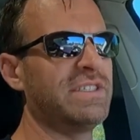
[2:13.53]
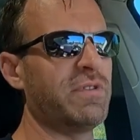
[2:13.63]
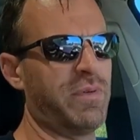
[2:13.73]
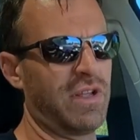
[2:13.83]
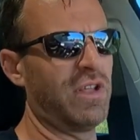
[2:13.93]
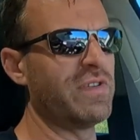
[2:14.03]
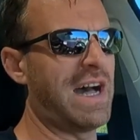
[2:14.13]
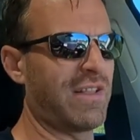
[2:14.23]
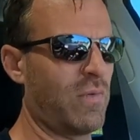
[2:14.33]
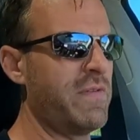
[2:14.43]
So we put a low
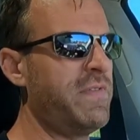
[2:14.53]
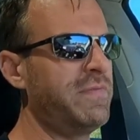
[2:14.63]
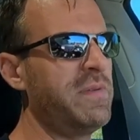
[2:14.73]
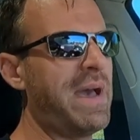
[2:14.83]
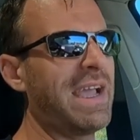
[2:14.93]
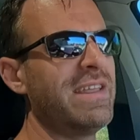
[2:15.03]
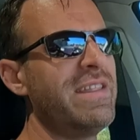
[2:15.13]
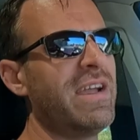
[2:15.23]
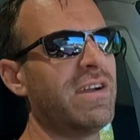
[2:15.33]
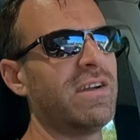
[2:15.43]
dollar 150 back
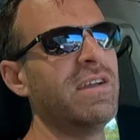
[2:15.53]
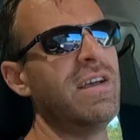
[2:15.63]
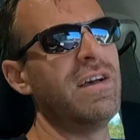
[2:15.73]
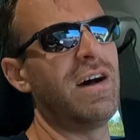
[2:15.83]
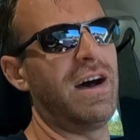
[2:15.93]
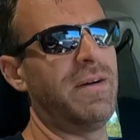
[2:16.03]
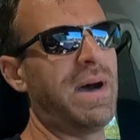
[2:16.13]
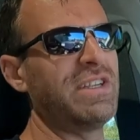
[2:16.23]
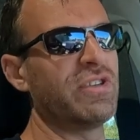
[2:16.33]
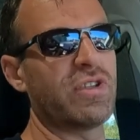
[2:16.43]
in there.
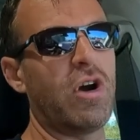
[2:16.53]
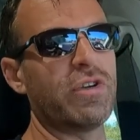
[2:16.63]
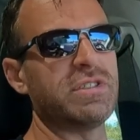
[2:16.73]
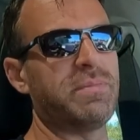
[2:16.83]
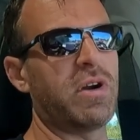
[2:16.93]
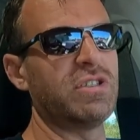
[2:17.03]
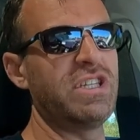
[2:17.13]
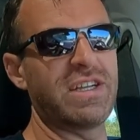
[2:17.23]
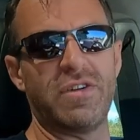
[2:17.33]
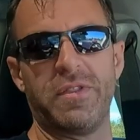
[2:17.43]
I took the harness apart,
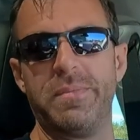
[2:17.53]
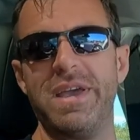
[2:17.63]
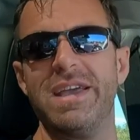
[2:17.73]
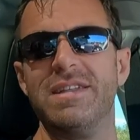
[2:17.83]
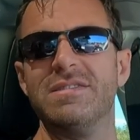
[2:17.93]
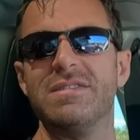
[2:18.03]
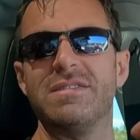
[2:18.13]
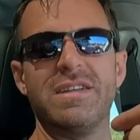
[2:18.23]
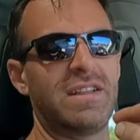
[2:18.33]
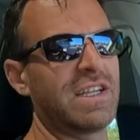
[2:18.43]
checked all the pins,
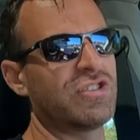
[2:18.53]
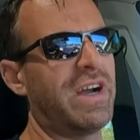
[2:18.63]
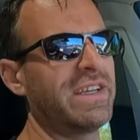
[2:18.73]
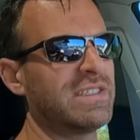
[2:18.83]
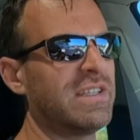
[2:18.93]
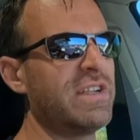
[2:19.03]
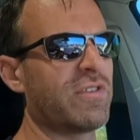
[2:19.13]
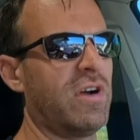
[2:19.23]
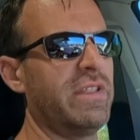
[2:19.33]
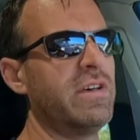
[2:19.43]
did electronics
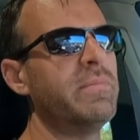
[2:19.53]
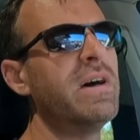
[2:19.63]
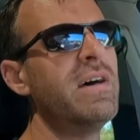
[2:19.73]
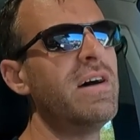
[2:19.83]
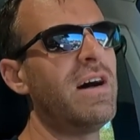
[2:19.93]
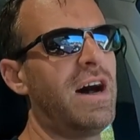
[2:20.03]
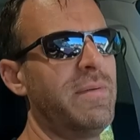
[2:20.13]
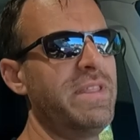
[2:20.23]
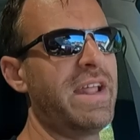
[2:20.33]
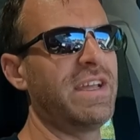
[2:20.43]
cleaner on them.
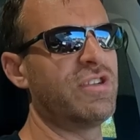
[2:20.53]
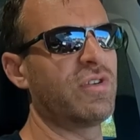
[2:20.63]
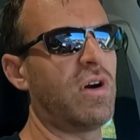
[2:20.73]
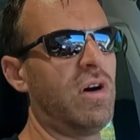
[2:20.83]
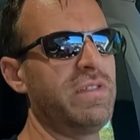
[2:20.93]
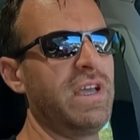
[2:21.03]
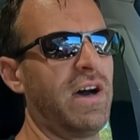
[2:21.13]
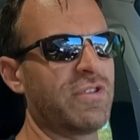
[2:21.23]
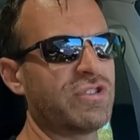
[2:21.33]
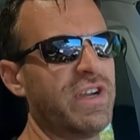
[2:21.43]
And then I took the
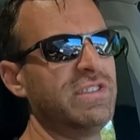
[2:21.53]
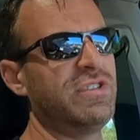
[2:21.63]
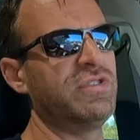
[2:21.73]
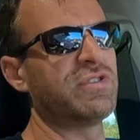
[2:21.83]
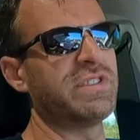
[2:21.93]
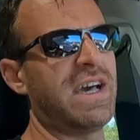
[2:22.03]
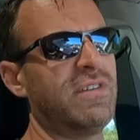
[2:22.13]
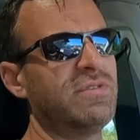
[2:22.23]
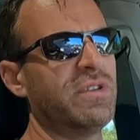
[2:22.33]
other transducers out.